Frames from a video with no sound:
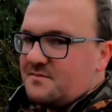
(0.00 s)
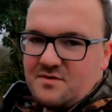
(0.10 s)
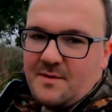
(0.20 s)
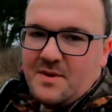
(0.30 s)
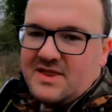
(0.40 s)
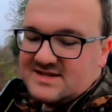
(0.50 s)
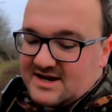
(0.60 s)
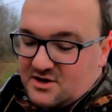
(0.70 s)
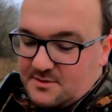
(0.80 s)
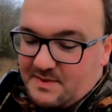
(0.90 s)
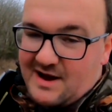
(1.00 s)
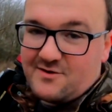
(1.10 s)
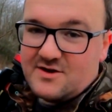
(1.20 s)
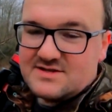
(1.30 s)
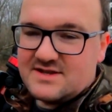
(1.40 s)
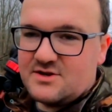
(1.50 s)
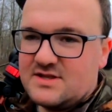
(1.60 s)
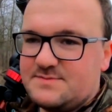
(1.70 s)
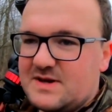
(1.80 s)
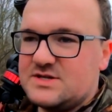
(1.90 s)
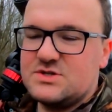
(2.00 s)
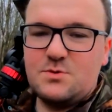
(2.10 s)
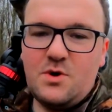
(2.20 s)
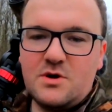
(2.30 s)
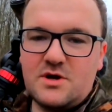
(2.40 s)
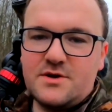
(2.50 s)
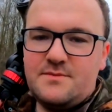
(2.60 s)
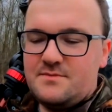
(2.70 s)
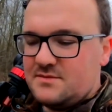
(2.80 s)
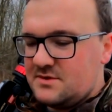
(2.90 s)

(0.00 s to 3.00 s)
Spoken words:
Proper, they sound like parrots. They got this big squawk on them.